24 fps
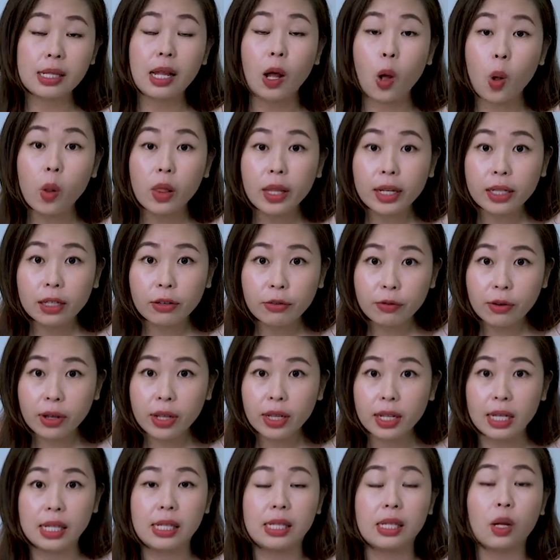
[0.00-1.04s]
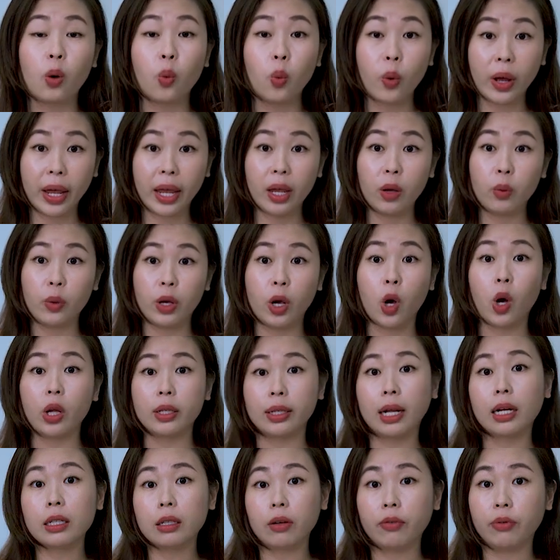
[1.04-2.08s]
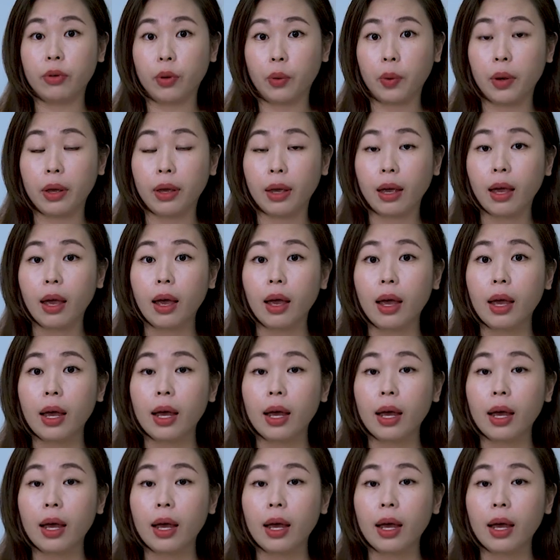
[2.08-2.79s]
The only difference is the way we conduct the viewing.